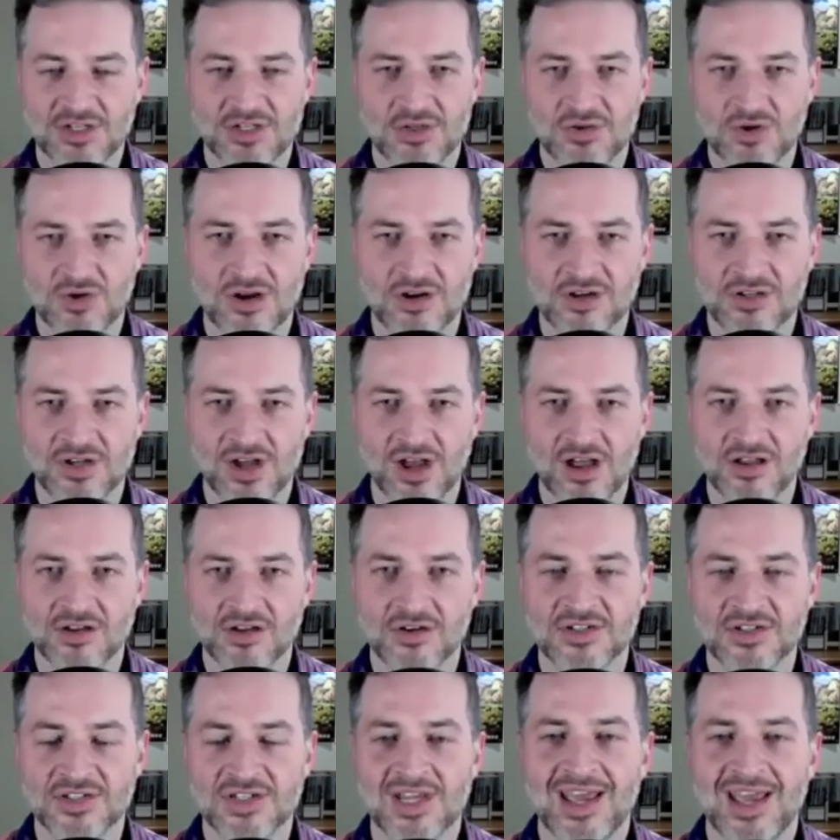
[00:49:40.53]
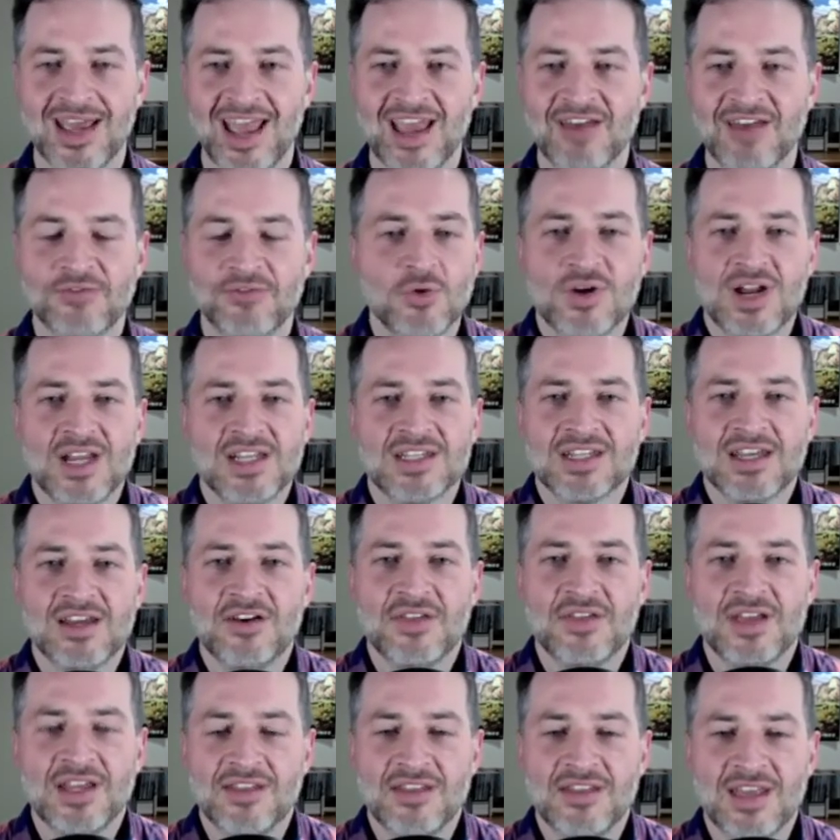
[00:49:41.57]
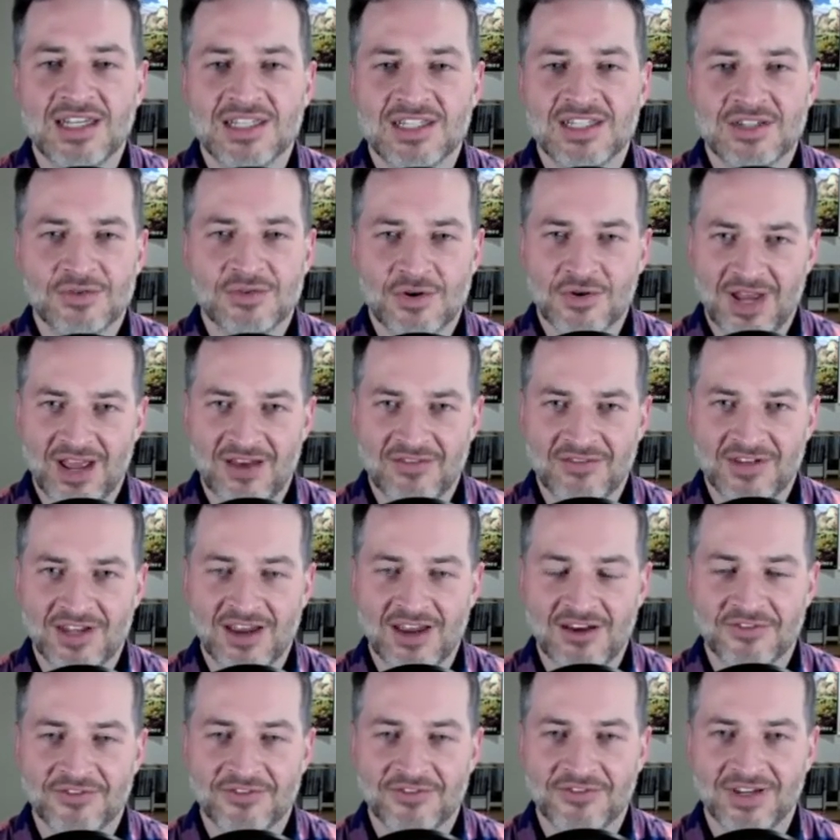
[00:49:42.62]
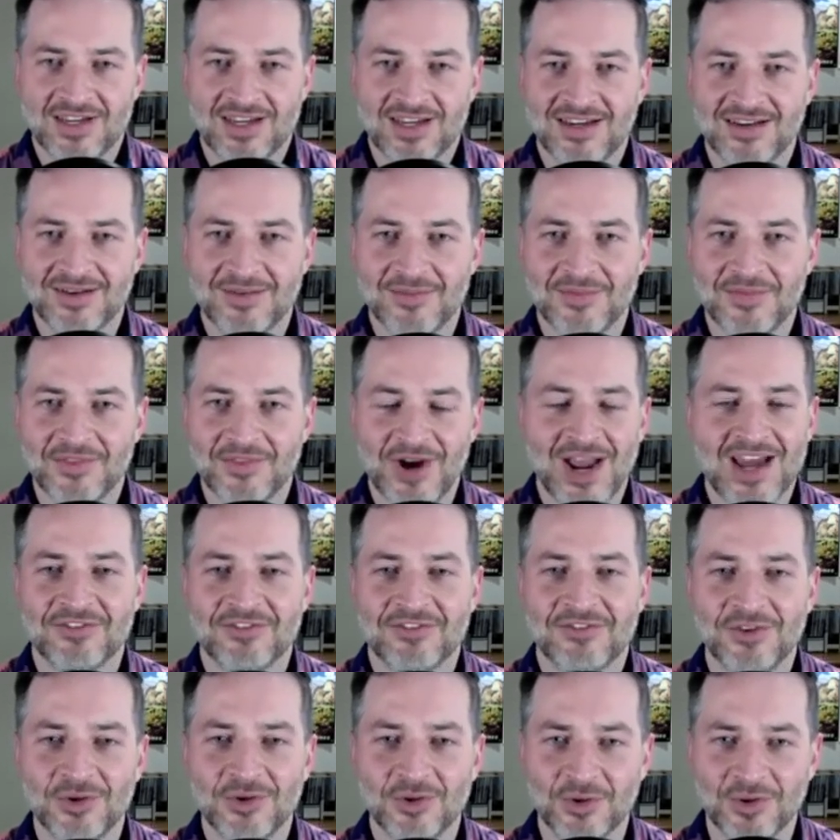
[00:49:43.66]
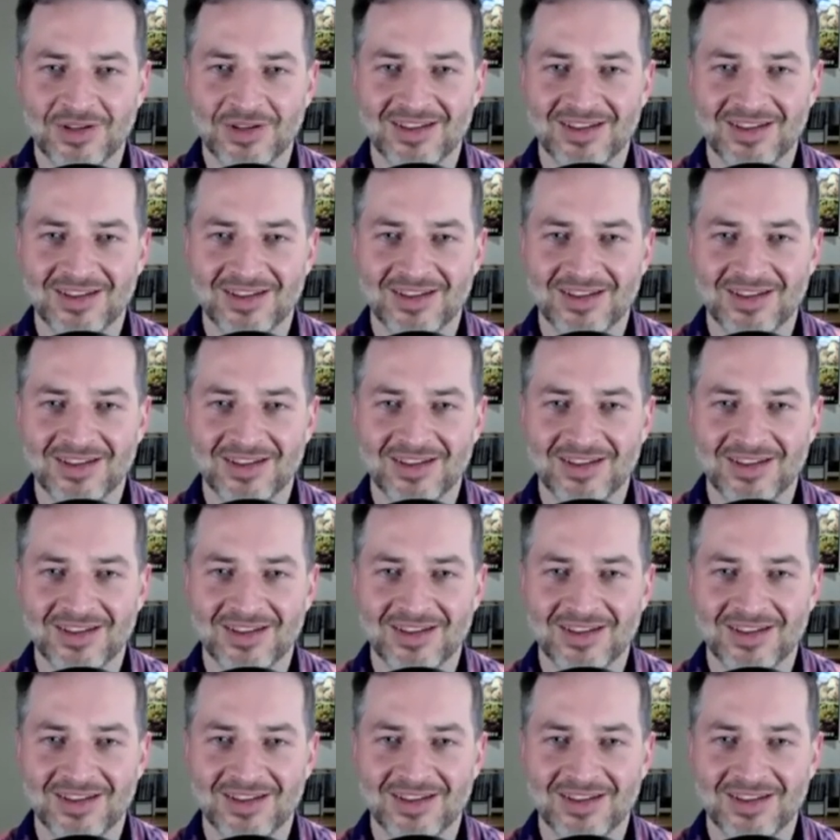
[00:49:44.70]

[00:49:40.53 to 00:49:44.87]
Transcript: $200? And 4 days later, they still don't have enough. They're out of food,